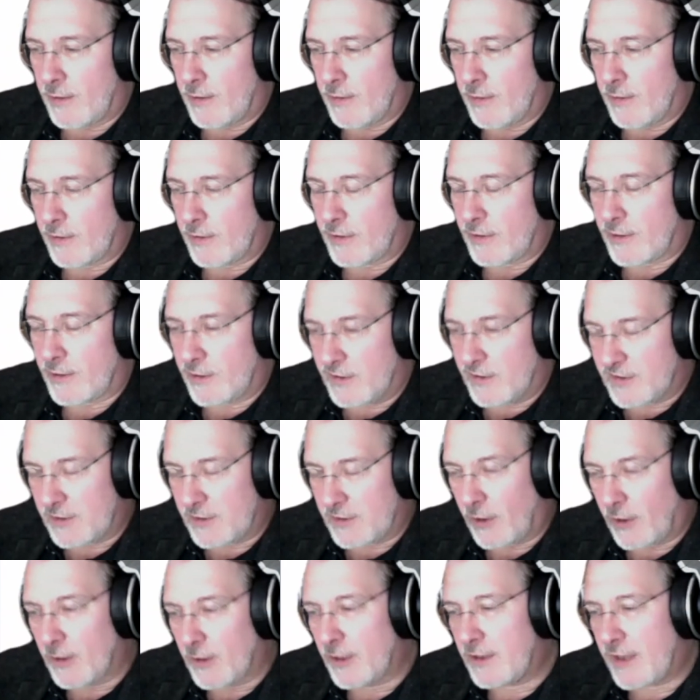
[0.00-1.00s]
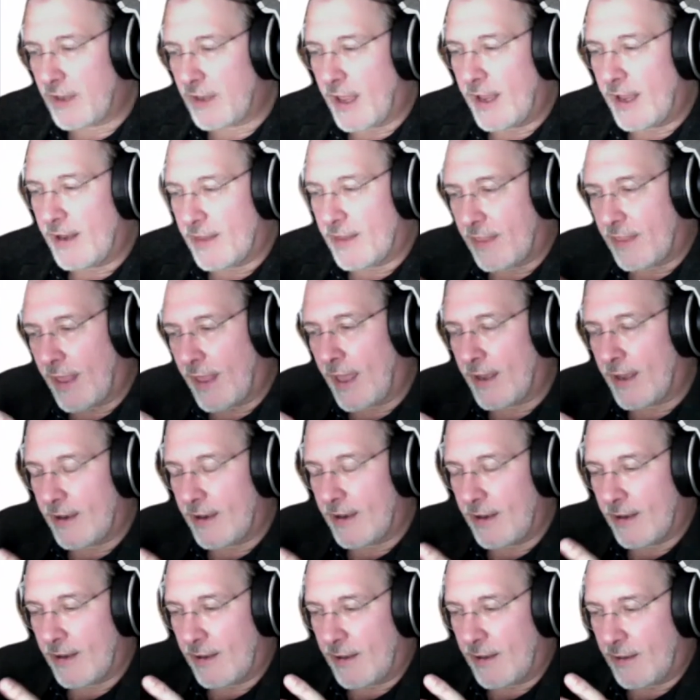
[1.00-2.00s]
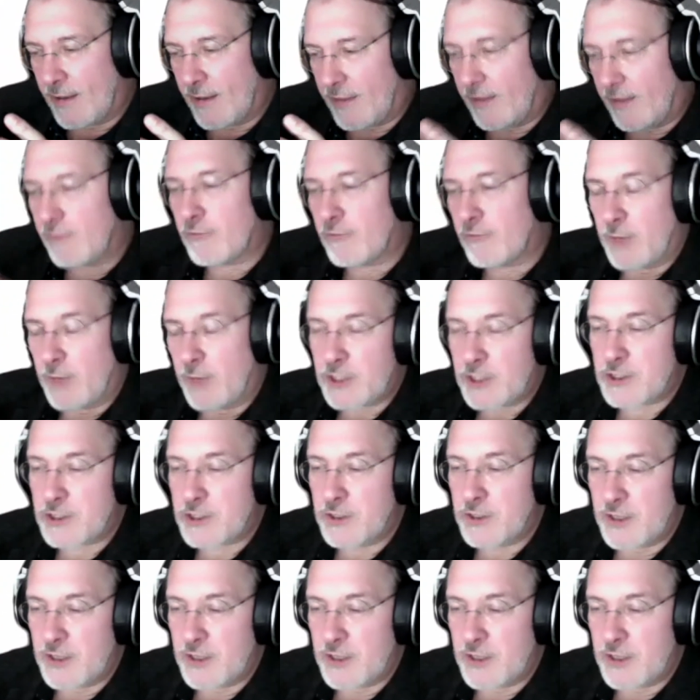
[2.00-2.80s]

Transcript: consolidate the information that